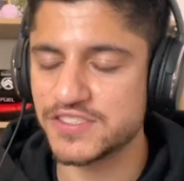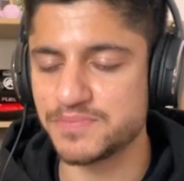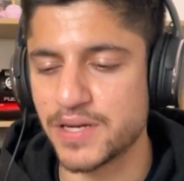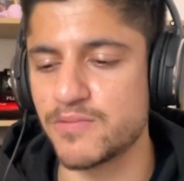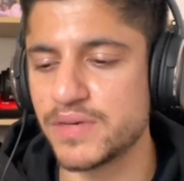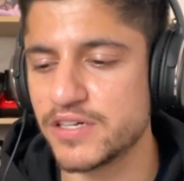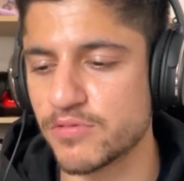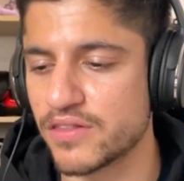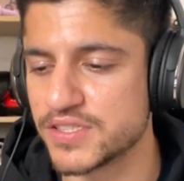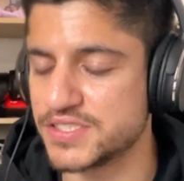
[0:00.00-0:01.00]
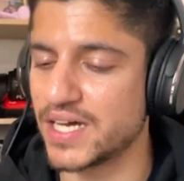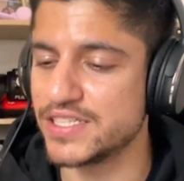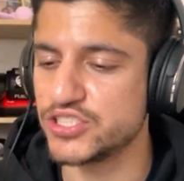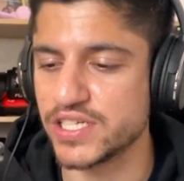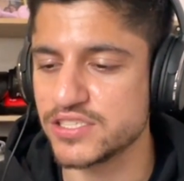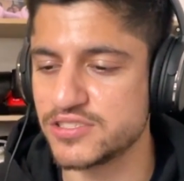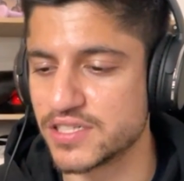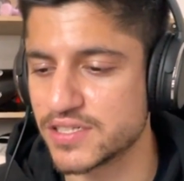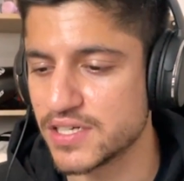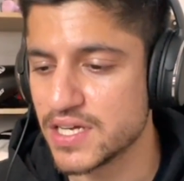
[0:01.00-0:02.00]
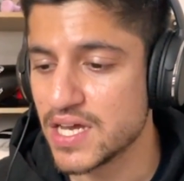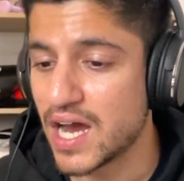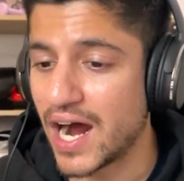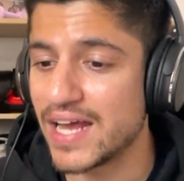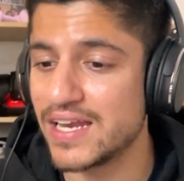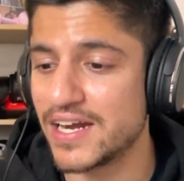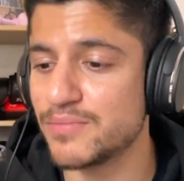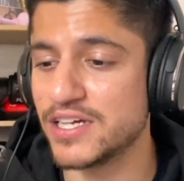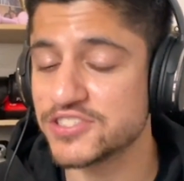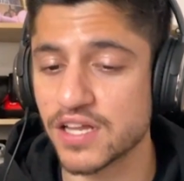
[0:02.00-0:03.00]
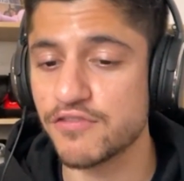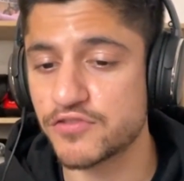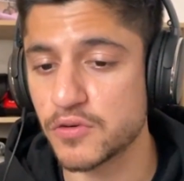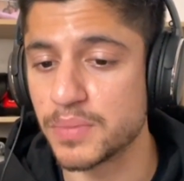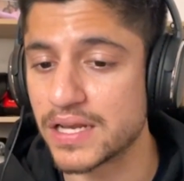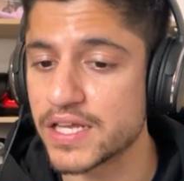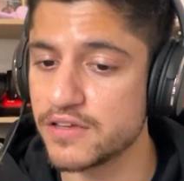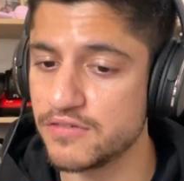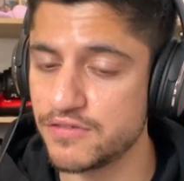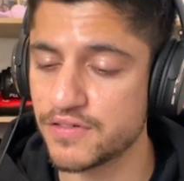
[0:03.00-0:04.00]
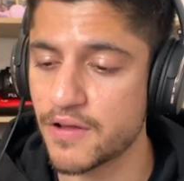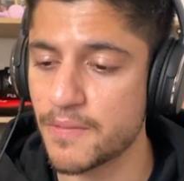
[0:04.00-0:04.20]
experiment with this. I changed it. I let myself to believe,